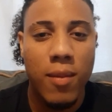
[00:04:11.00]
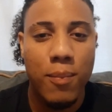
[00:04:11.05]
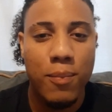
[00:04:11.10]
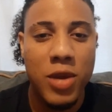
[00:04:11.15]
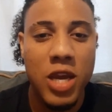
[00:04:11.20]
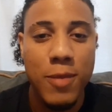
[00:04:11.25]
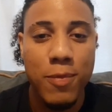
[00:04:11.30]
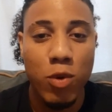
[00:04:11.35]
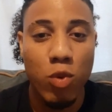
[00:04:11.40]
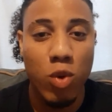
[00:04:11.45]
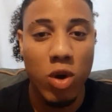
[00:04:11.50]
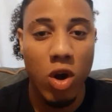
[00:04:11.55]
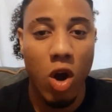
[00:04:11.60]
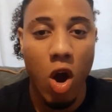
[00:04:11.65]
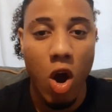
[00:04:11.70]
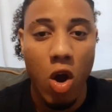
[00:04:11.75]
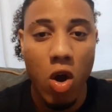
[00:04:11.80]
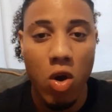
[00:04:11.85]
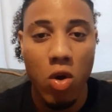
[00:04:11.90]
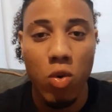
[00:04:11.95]
people would
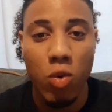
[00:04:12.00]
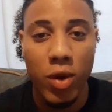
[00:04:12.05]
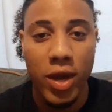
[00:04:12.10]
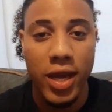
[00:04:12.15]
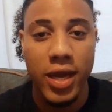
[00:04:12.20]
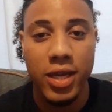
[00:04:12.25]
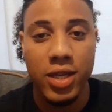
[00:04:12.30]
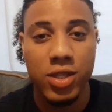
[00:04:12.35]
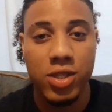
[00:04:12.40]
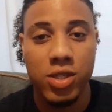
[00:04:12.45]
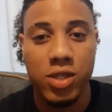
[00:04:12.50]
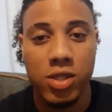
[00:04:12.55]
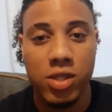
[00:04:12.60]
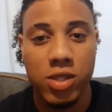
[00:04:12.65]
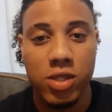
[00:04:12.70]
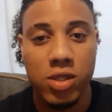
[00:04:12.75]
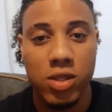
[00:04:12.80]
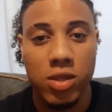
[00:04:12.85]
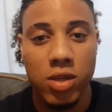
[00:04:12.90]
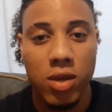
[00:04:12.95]

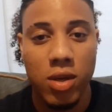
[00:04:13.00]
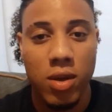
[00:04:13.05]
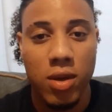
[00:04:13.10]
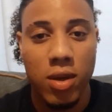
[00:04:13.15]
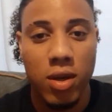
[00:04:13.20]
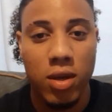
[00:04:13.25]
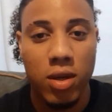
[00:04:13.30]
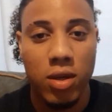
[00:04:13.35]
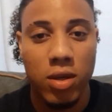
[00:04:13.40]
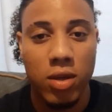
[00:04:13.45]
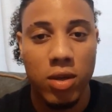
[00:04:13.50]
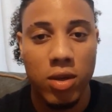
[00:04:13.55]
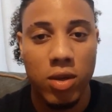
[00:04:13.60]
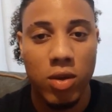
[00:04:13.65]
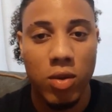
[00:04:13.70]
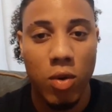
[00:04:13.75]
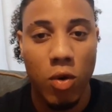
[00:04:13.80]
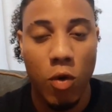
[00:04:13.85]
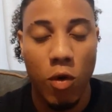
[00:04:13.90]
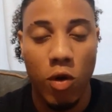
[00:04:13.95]
always
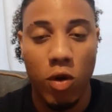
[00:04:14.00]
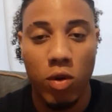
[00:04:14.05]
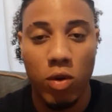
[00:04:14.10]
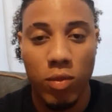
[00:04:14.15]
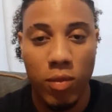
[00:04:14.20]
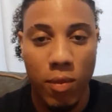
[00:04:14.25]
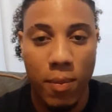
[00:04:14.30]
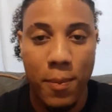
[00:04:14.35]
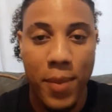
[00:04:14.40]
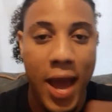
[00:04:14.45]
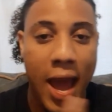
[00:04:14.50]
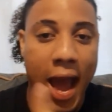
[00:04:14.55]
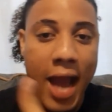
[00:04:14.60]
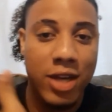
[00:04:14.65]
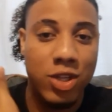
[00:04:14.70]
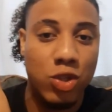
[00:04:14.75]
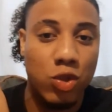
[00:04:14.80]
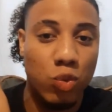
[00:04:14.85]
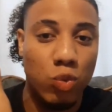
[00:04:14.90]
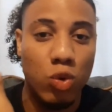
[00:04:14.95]

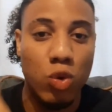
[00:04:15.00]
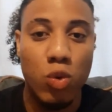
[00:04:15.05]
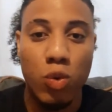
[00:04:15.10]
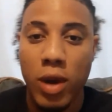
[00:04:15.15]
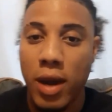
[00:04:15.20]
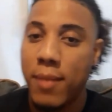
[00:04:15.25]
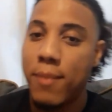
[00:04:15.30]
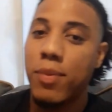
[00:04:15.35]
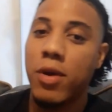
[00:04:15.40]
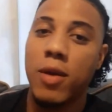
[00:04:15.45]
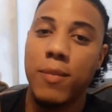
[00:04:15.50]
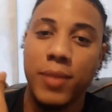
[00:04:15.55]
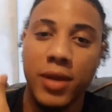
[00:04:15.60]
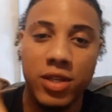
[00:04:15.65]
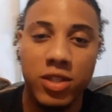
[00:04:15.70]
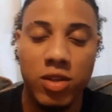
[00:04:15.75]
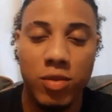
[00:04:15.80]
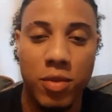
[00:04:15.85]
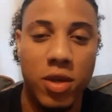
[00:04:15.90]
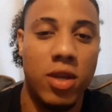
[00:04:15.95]
pass through and bump
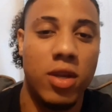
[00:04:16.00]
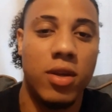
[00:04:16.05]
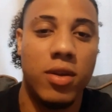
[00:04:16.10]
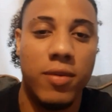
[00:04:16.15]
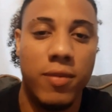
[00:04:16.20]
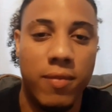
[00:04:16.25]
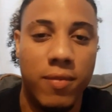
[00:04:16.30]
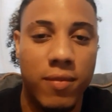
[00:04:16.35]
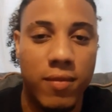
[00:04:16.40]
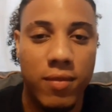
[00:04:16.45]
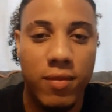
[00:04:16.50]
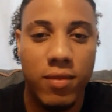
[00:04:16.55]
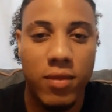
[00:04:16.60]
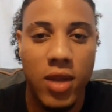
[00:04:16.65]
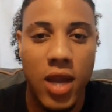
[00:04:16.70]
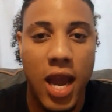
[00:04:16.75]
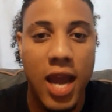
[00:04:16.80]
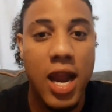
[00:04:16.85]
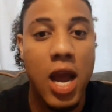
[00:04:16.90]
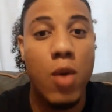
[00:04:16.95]
into me.
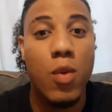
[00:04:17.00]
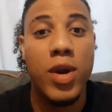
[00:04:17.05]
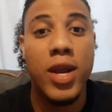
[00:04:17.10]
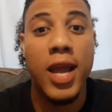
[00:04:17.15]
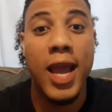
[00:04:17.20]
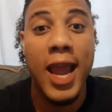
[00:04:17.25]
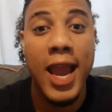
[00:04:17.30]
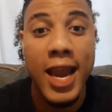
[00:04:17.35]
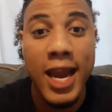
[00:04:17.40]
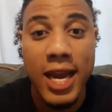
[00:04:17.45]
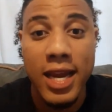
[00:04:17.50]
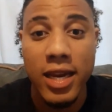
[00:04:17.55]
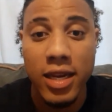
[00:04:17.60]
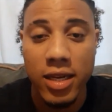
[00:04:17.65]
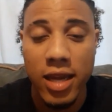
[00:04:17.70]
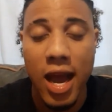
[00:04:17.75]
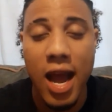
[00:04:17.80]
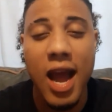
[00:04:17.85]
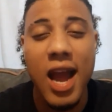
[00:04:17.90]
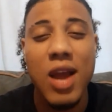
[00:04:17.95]
And I would hate it.
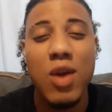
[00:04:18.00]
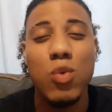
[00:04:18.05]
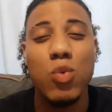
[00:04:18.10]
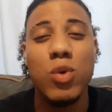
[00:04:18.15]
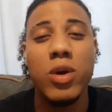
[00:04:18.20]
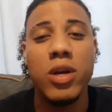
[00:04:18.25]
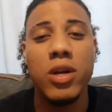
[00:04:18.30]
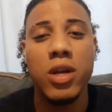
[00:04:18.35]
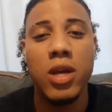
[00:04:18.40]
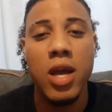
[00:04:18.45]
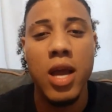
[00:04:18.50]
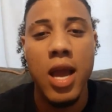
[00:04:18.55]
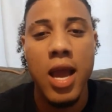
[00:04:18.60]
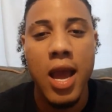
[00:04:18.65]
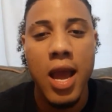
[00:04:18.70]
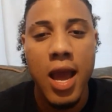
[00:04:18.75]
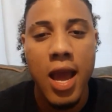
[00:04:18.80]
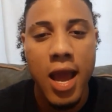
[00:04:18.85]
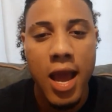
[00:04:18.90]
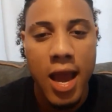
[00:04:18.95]
I would
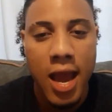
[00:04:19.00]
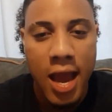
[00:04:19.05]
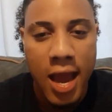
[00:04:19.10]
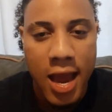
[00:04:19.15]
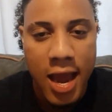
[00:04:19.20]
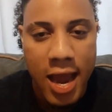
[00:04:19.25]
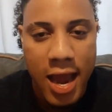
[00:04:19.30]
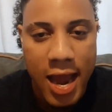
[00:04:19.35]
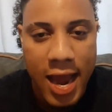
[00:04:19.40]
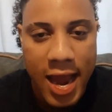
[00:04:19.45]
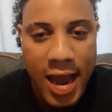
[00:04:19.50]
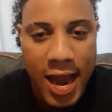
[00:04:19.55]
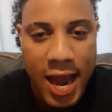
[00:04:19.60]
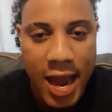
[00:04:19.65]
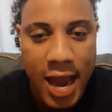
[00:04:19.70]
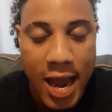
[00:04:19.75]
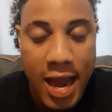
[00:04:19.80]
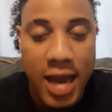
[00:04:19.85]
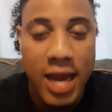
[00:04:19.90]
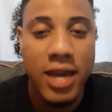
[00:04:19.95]

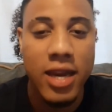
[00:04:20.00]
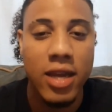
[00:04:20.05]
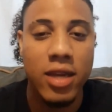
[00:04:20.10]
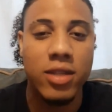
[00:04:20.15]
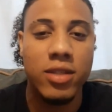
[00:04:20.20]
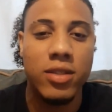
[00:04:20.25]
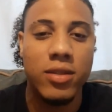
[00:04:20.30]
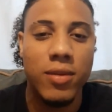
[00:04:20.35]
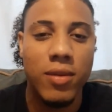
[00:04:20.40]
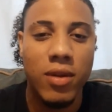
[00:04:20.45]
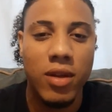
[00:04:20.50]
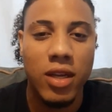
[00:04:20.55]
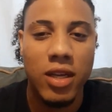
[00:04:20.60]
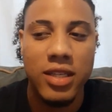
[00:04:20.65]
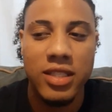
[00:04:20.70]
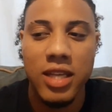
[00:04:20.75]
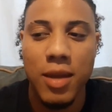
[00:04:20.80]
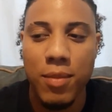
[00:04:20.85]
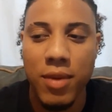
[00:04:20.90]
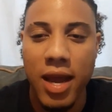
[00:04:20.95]
hate it.
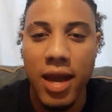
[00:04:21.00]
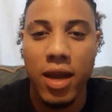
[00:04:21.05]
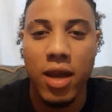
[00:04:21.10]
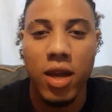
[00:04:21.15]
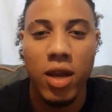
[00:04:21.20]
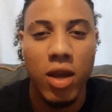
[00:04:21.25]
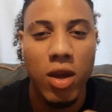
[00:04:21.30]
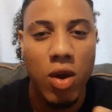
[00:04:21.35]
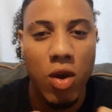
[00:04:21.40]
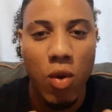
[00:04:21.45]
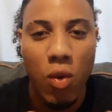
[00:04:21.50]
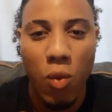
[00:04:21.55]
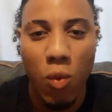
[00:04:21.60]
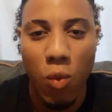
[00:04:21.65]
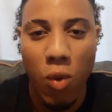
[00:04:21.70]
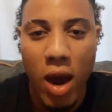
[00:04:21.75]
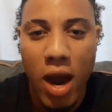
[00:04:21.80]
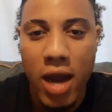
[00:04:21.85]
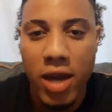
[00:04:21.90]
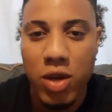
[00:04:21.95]
Because I'm like,
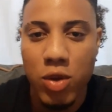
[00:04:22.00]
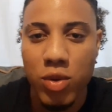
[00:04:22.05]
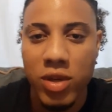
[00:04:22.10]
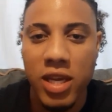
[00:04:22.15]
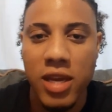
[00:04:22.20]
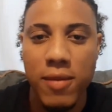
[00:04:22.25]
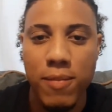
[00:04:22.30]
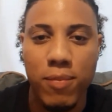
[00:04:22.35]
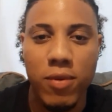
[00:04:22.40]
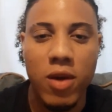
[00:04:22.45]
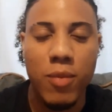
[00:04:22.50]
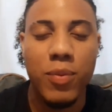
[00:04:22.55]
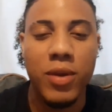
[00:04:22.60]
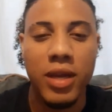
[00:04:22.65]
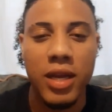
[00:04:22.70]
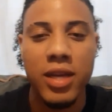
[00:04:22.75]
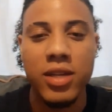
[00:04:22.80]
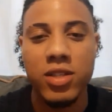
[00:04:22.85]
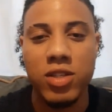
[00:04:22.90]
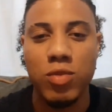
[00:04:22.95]
why do you keep bumping
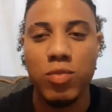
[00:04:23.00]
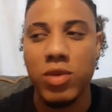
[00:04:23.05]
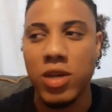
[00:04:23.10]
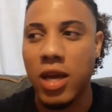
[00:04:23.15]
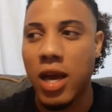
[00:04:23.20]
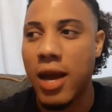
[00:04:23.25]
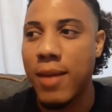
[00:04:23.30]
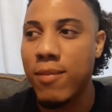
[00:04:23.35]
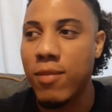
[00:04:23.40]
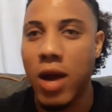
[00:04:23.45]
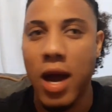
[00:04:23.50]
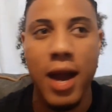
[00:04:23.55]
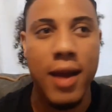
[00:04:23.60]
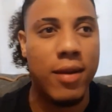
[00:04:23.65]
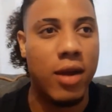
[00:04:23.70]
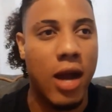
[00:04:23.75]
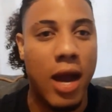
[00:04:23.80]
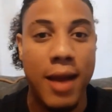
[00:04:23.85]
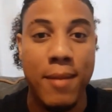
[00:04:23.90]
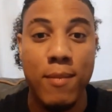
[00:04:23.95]
into me?
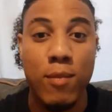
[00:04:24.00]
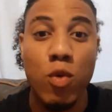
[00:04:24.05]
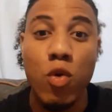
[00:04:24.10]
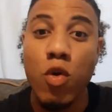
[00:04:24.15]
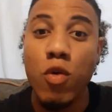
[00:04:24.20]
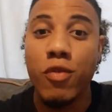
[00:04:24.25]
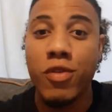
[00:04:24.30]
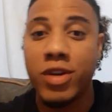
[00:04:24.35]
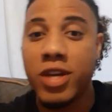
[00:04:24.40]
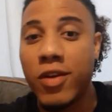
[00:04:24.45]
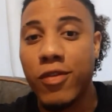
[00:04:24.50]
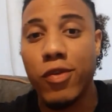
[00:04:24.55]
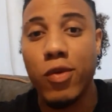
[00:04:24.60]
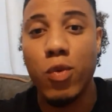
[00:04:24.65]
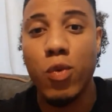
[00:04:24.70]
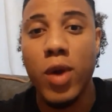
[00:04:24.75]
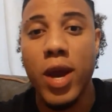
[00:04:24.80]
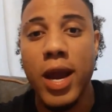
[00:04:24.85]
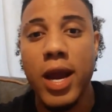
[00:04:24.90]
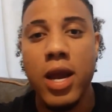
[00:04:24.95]
I move a
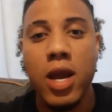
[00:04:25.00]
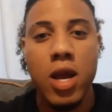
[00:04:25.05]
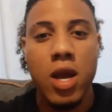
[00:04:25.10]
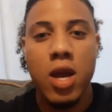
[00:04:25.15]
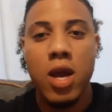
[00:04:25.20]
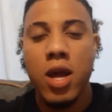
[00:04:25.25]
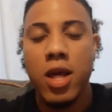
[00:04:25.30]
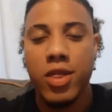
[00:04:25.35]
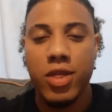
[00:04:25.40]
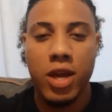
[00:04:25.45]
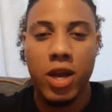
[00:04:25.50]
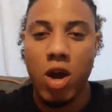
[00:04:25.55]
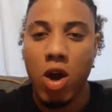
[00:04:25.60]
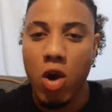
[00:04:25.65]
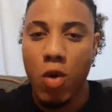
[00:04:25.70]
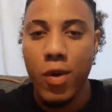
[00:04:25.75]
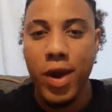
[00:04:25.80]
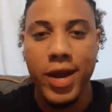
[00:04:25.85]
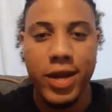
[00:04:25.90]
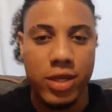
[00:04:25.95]
different way, they
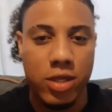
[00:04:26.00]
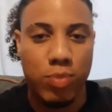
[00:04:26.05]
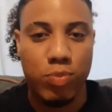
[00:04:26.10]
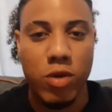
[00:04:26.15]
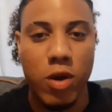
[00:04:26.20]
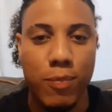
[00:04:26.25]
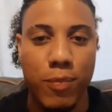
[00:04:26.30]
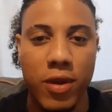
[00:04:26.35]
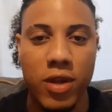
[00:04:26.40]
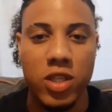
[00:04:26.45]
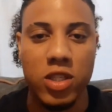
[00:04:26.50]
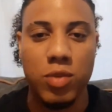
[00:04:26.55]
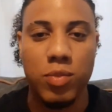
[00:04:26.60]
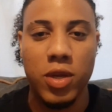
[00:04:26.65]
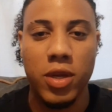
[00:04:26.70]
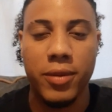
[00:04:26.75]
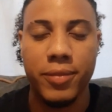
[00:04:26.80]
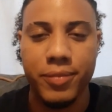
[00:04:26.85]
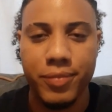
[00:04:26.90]
always bump into me.